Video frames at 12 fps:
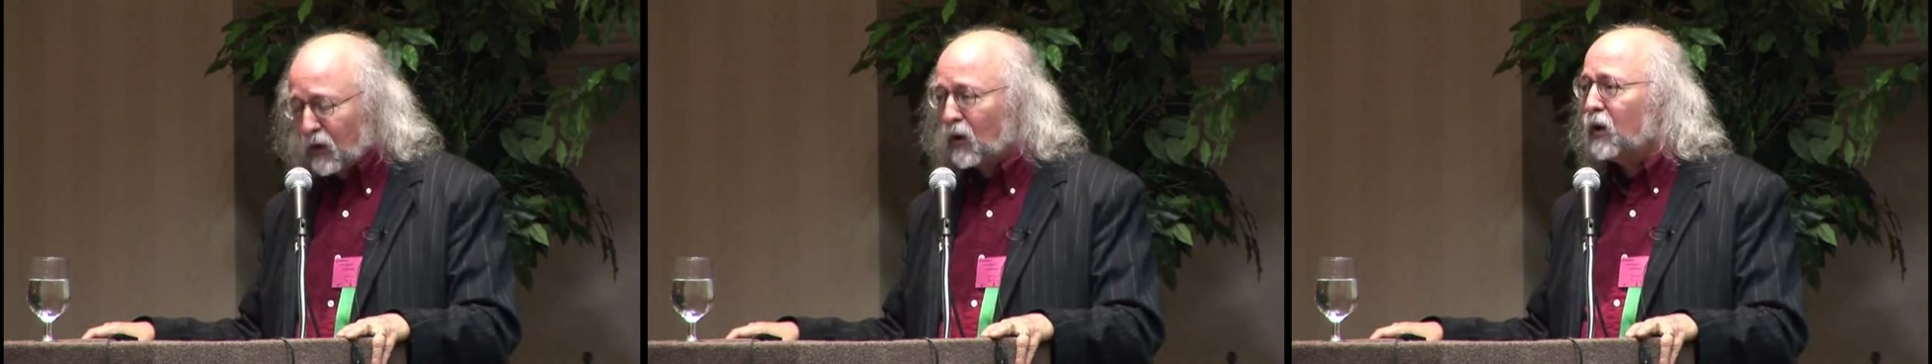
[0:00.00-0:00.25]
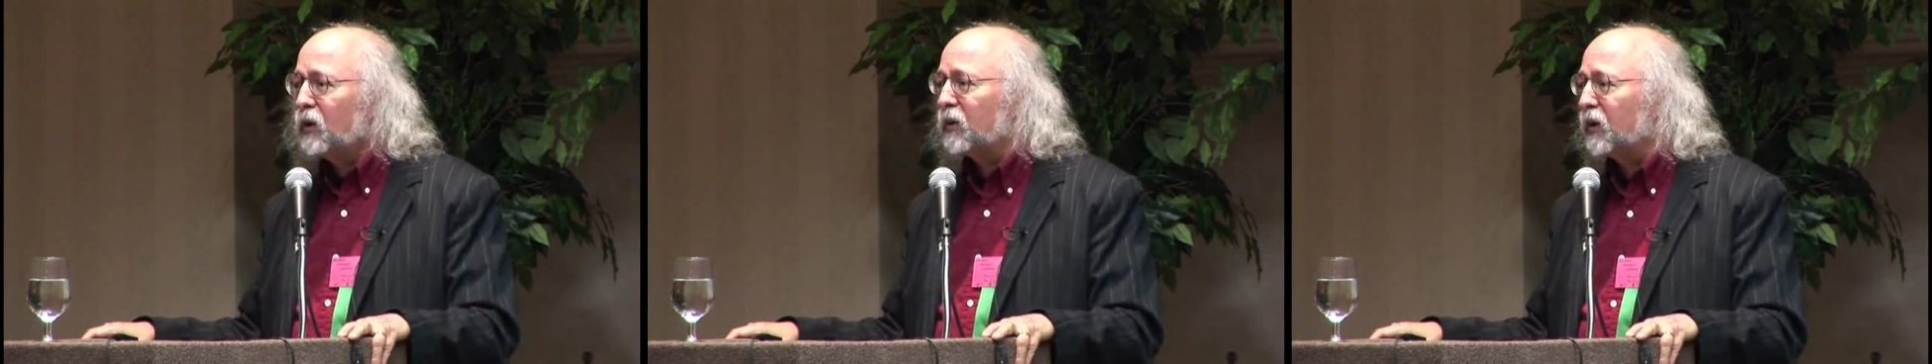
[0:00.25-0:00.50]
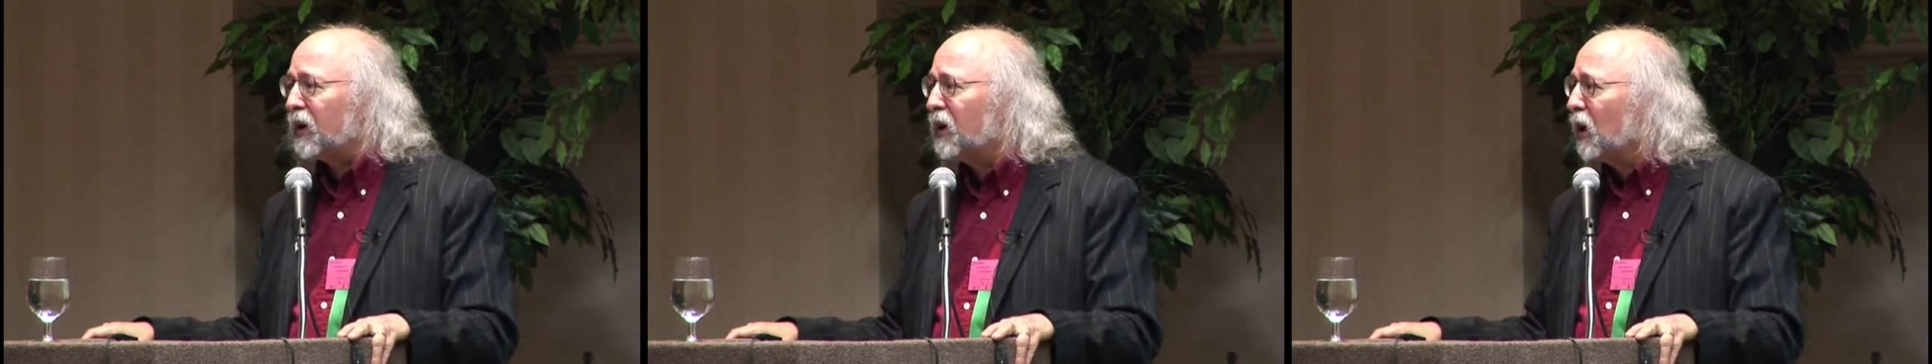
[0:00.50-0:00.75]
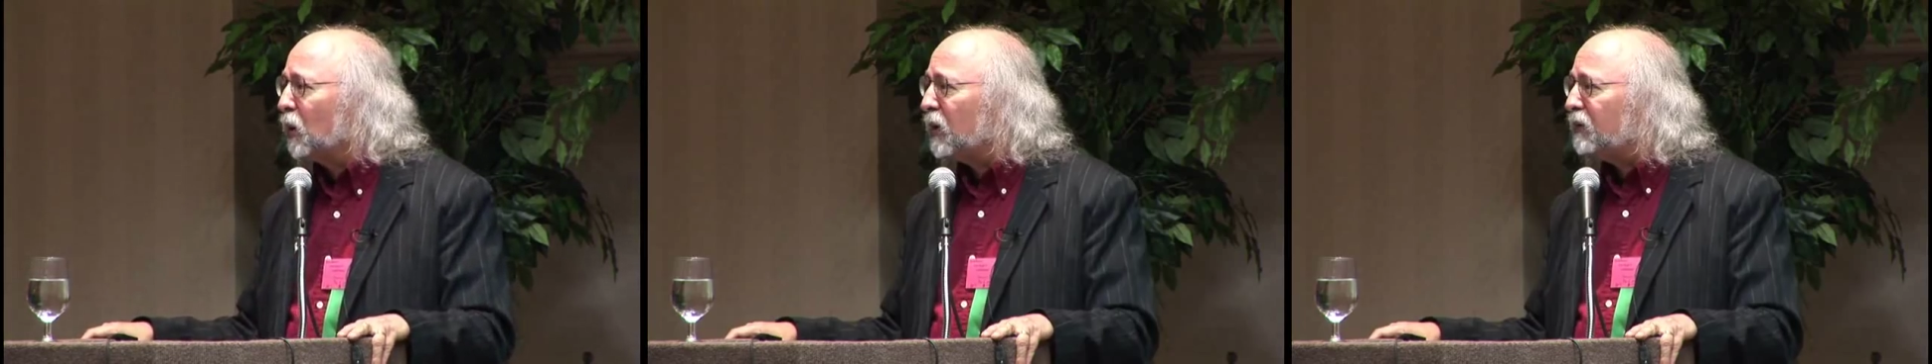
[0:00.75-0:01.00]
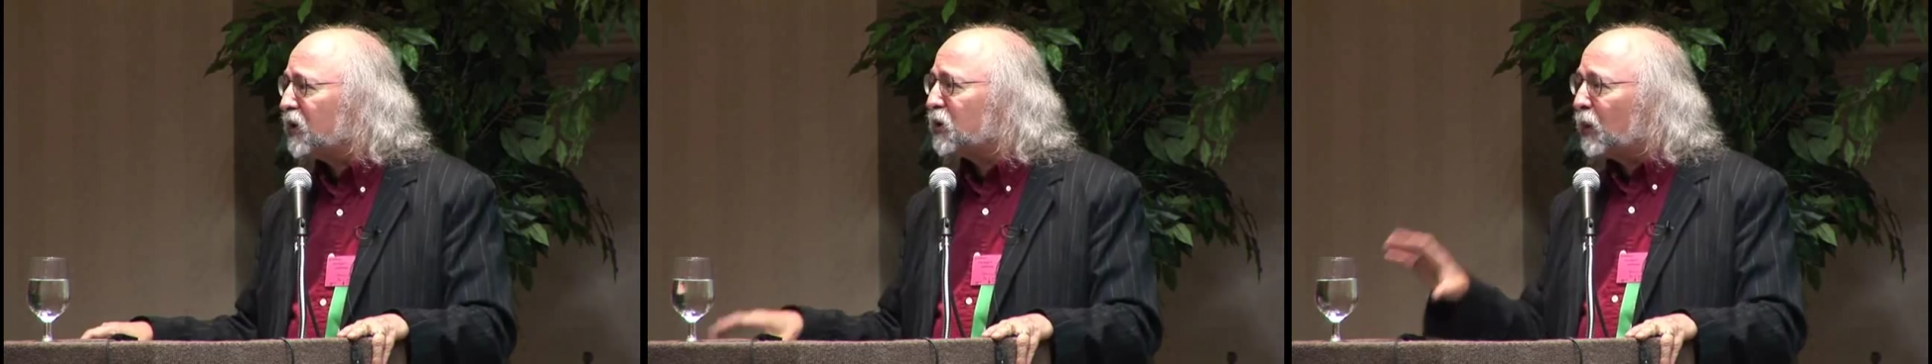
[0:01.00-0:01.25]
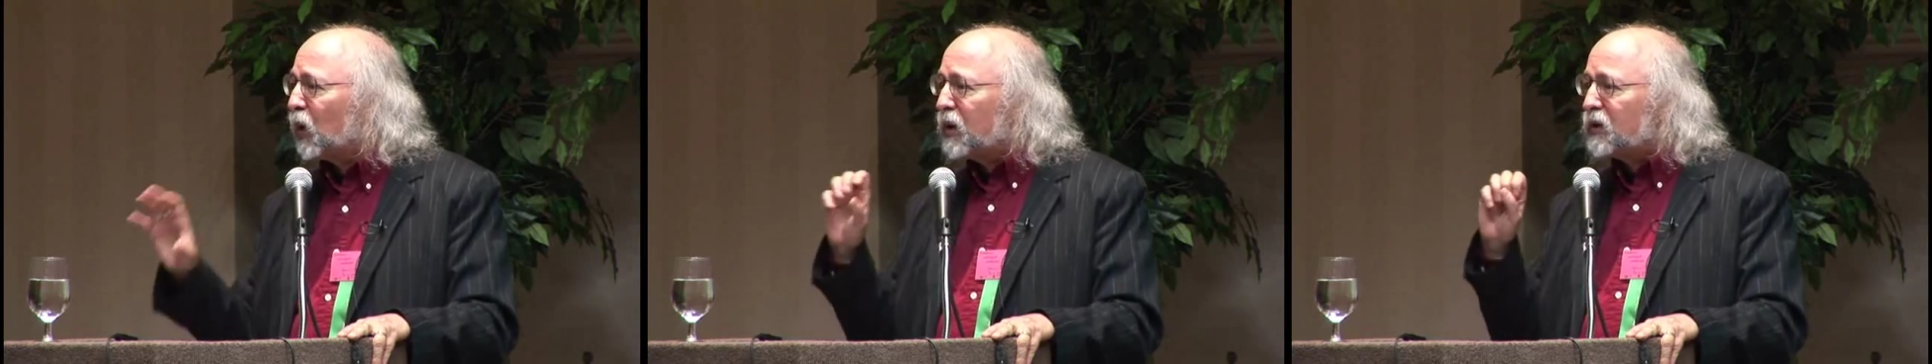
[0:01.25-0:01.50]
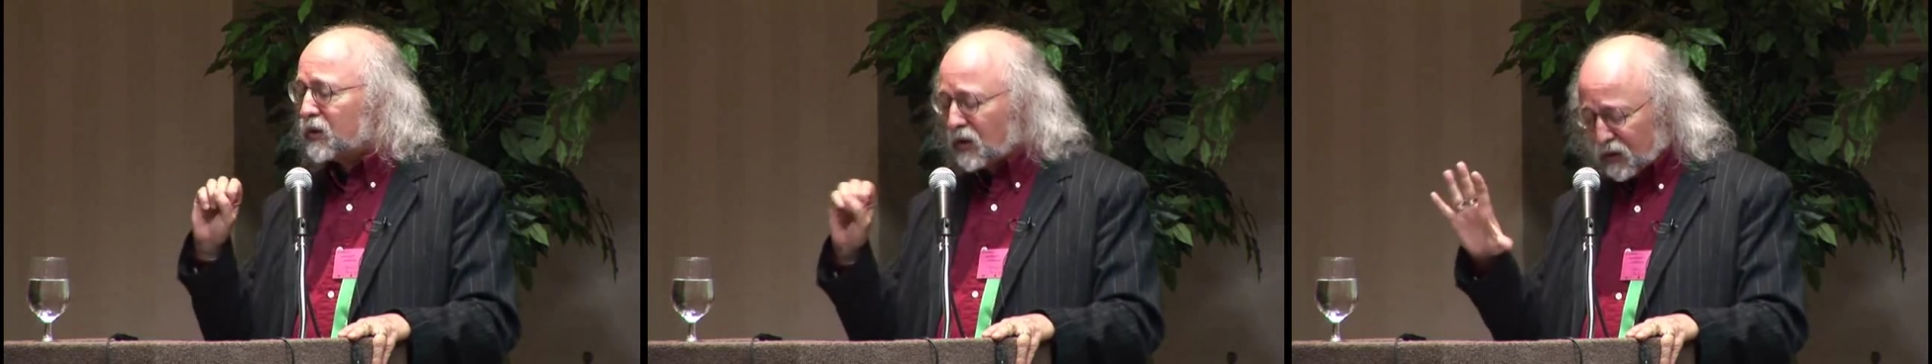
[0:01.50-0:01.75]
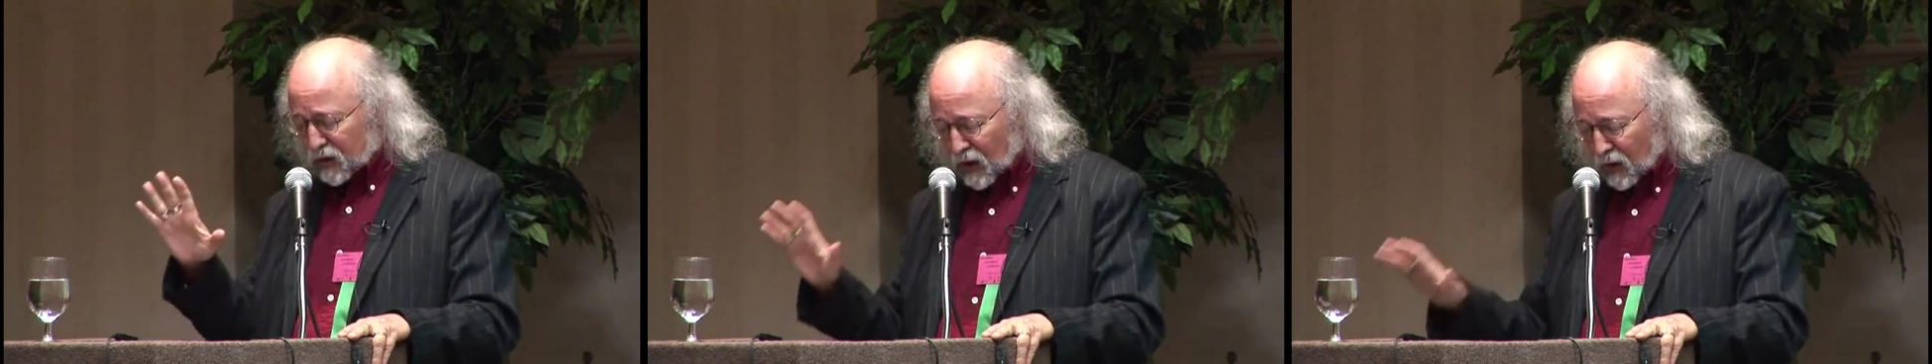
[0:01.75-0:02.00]
currently. We've experienced
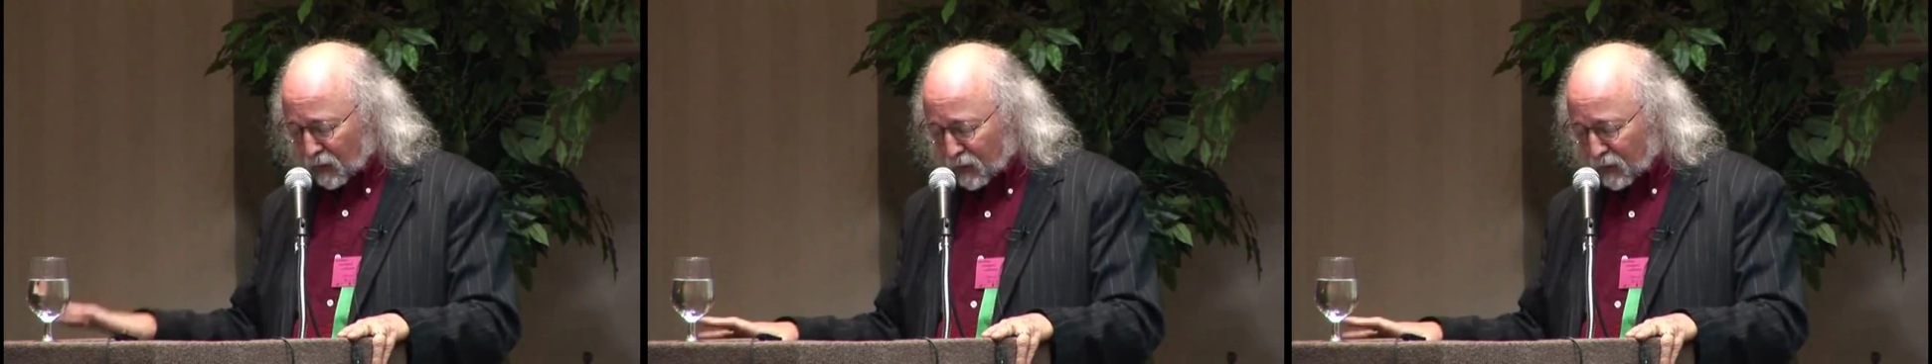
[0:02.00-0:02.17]
this